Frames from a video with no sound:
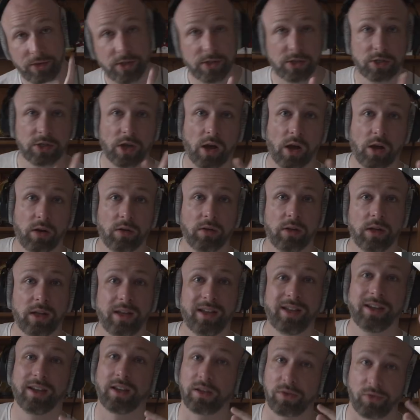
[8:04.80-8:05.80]
this song
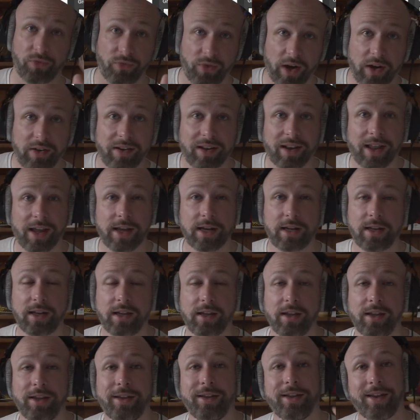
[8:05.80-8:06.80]
is very
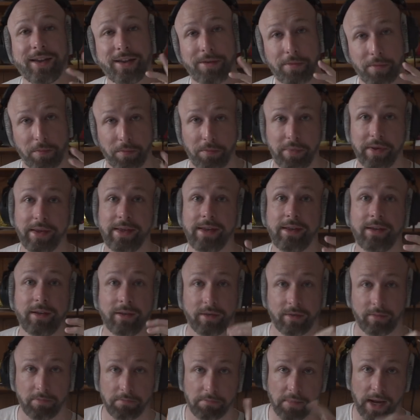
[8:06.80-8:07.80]
likely in B
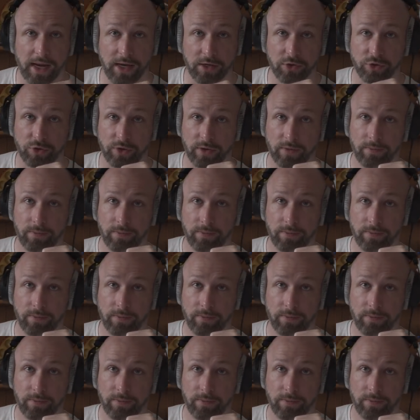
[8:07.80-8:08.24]
major.